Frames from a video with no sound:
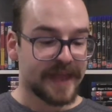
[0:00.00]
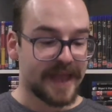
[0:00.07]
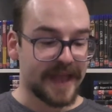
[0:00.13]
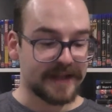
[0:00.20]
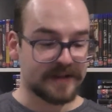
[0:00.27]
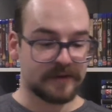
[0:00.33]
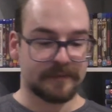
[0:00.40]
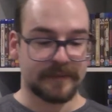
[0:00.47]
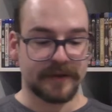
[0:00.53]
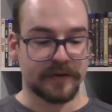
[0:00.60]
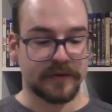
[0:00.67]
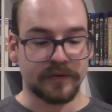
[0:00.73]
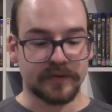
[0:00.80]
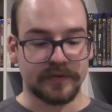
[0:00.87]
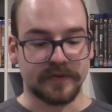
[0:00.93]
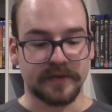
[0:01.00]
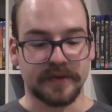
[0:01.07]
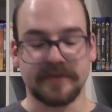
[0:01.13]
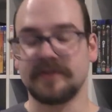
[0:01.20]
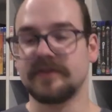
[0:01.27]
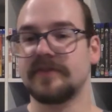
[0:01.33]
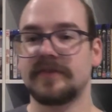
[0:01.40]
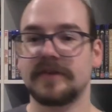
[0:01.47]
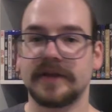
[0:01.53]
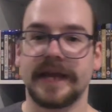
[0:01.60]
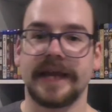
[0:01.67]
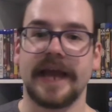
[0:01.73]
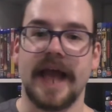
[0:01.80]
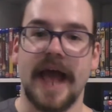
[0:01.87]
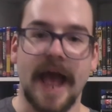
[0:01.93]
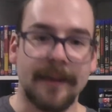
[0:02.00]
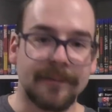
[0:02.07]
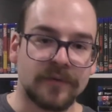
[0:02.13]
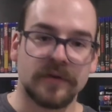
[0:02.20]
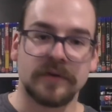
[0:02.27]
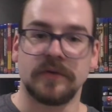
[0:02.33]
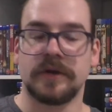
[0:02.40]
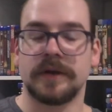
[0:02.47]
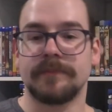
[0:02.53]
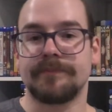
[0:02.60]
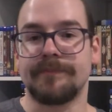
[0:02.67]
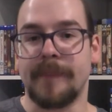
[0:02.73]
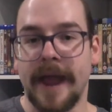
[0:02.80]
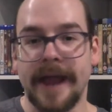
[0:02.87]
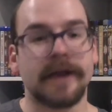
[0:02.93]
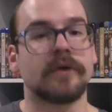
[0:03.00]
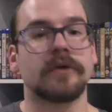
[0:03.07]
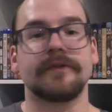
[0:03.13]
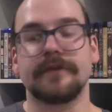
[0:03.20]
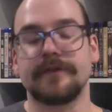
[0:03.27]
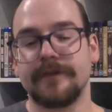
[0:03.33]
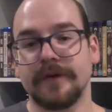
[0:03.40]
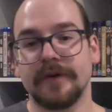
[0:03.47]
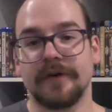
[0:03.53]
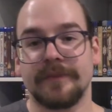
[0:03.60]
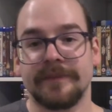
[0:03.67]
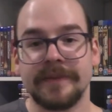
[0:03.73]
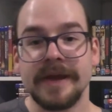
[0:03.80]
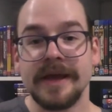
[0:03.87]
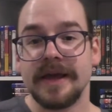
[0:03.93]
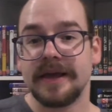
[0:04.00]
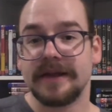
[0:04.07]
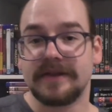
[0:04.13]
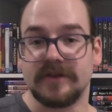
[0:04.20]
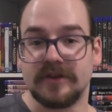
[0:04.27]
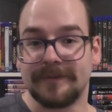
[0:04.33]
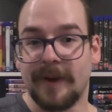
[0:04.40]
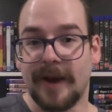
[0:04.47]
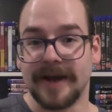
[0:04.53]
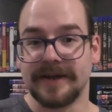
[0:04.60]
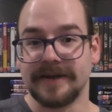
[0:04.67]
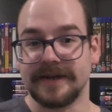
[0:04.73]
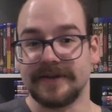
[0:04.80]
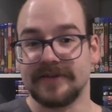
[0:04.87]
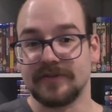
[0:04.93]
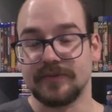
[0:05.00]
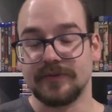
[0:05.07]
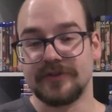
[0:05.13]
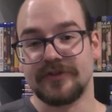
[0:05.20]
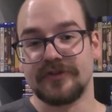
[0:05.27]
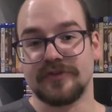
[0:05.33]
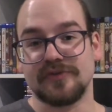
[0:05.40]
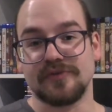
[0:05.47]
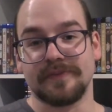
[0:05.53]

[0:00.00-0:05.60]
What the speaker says: And because this is still a absolute banger of a film, despite its original